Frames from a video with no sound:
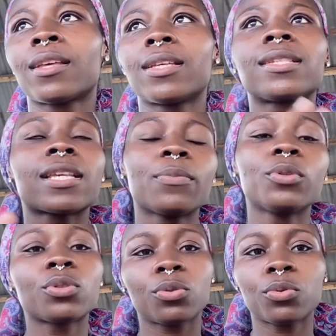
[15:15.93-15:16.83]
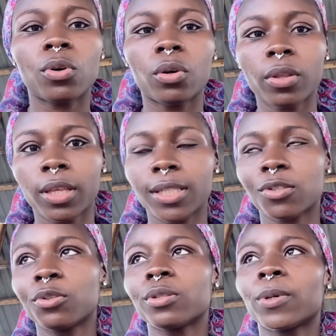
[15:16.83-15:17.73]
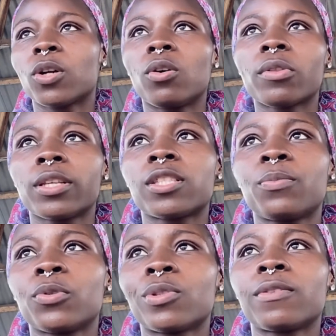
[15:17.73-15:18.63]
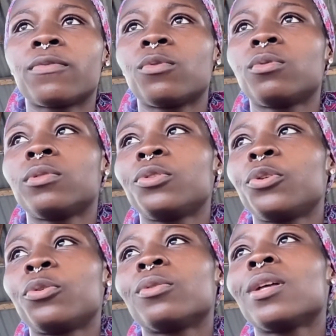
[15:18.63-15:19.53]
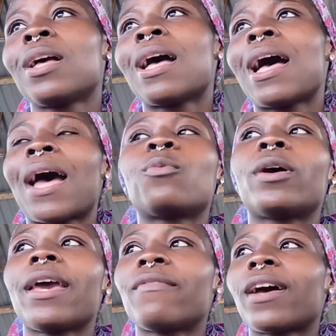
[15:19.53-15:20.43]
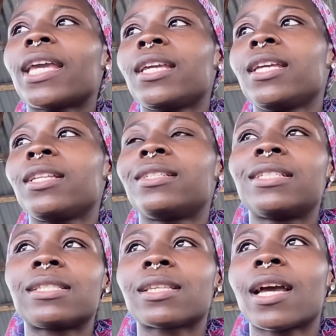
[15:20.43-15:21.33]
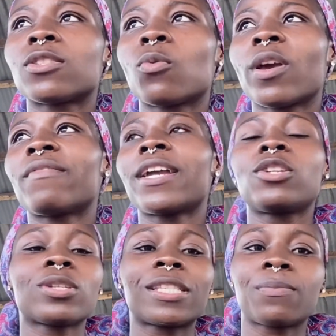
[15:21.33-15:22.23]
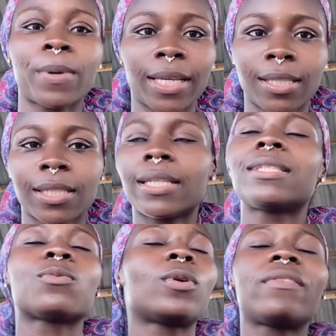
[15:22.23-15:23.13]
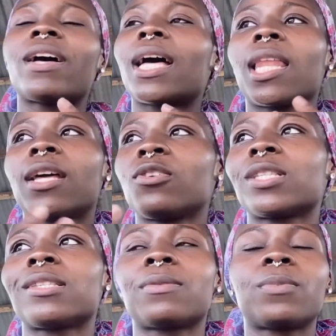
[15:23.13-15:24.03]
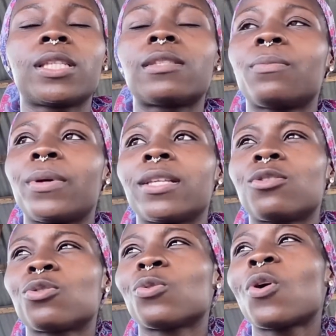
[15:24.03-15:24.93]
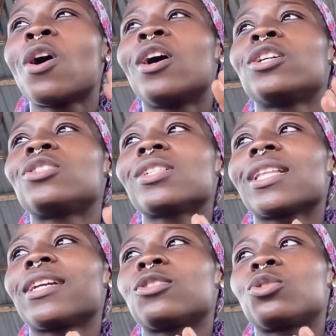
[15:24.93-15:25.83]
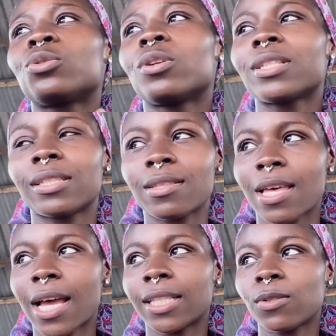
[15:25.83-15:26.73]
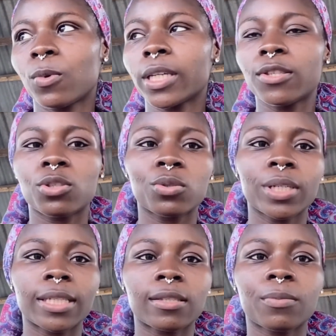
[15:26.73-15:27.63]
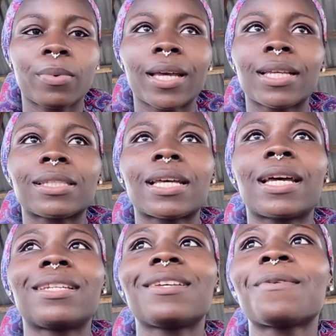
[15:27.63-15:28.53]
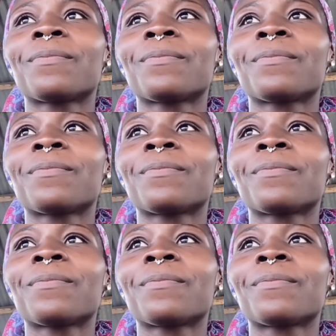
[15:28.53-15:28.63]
is able to do all things He's going to make all things beautiful you know and whatever he decides or whatever he does is best it's whatever allah does is, is the best so just like trust that what he's doing is the best and